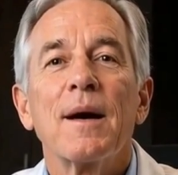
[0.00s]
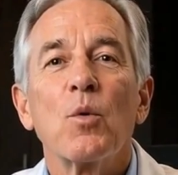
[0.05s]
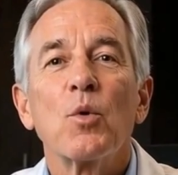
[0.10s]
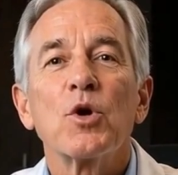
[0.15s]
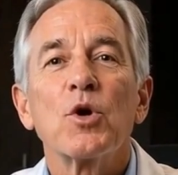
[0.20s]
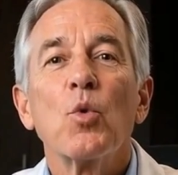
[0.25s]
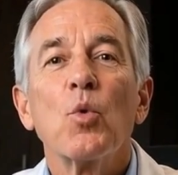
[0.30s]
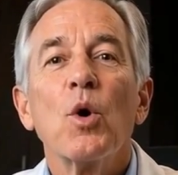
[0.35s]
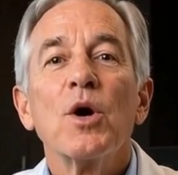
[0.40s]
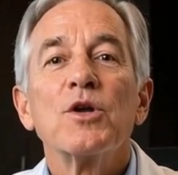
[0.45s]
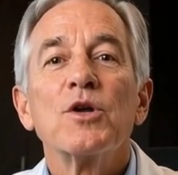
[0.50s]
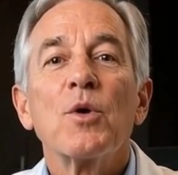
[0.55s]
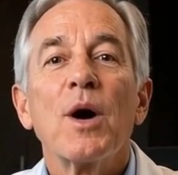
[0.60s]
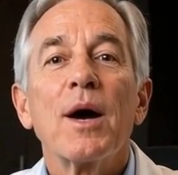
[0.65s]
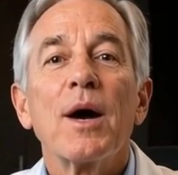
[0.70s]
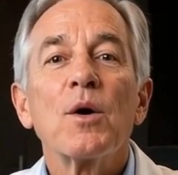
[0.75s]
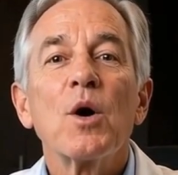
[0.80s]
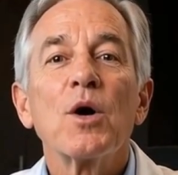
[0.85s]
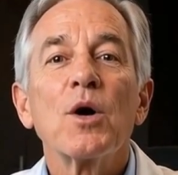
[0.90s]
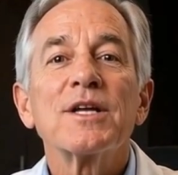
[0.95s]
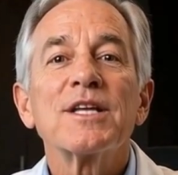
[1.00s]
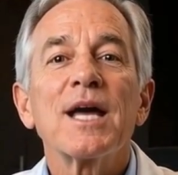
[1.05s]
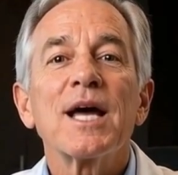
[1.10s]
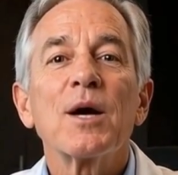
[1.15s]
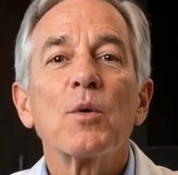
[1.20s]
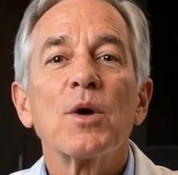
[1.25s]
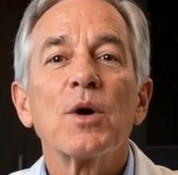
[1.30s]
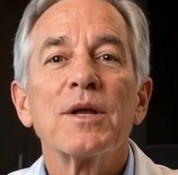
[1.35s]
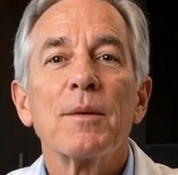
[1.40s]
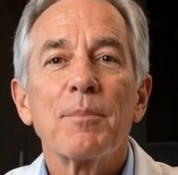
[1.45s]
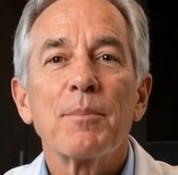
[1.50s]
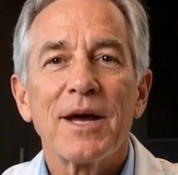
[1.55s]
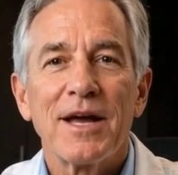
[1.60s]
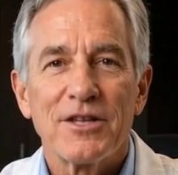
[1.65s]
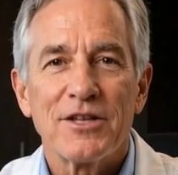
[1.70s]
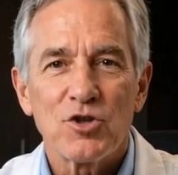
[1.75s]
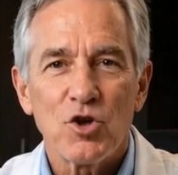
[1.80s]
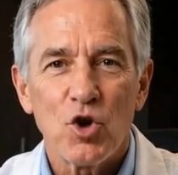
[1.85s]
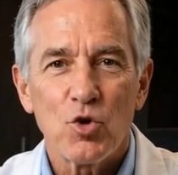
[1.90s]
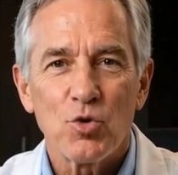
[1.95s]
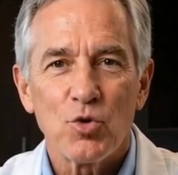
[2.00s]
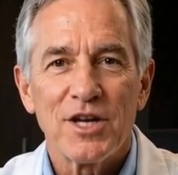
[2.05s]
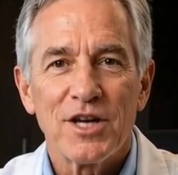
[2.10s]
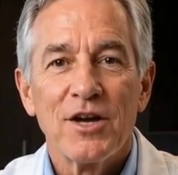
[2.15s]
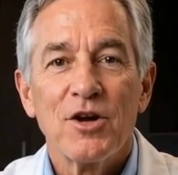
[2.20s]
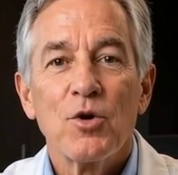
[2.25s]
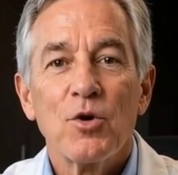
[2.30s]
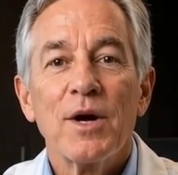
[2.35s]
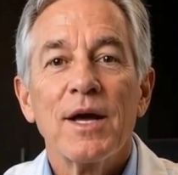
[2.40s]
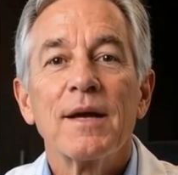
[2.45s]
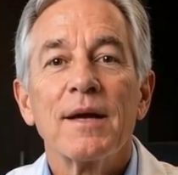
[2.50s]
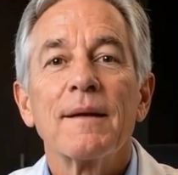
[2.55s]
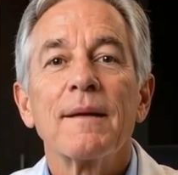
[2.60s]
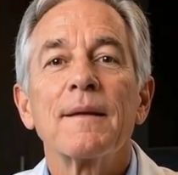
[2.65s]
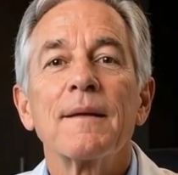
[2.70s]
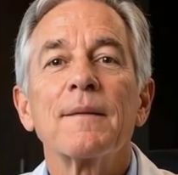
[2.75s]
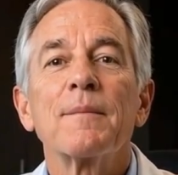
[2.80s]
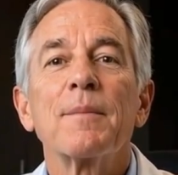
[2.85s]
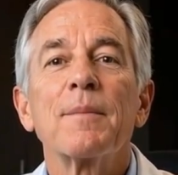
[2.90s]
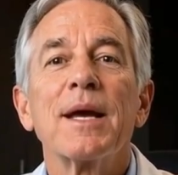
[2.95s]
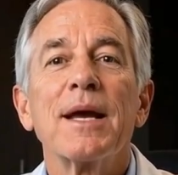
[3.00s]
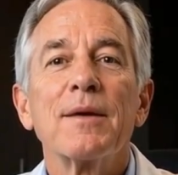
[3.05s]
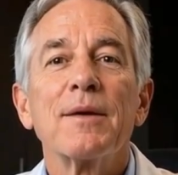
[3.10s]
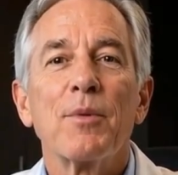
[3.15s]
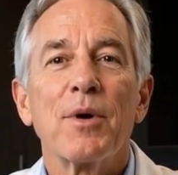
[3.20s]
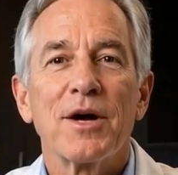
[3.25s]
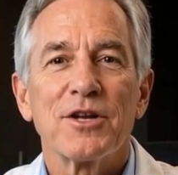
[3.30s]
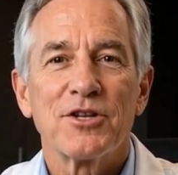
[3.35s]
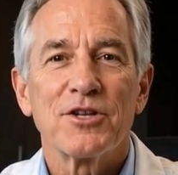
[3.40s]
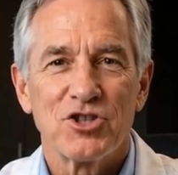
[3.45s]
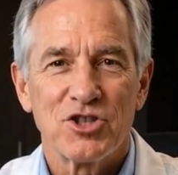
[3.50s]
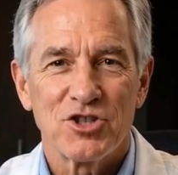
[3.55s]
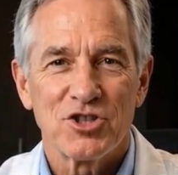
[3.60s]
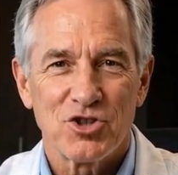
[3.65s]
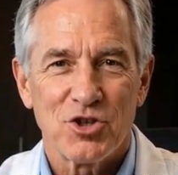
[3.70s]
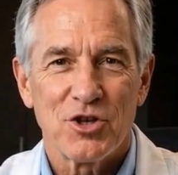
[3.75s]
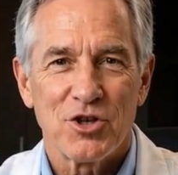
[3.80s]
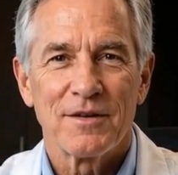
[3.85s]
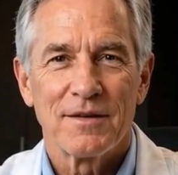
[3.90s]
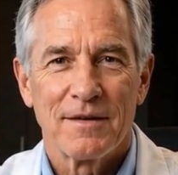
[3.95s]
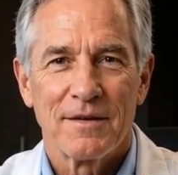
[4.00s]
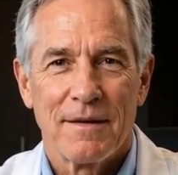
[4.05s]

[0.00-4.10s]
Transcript: which works right alongside what the beets are already doing. Beets plus ginger.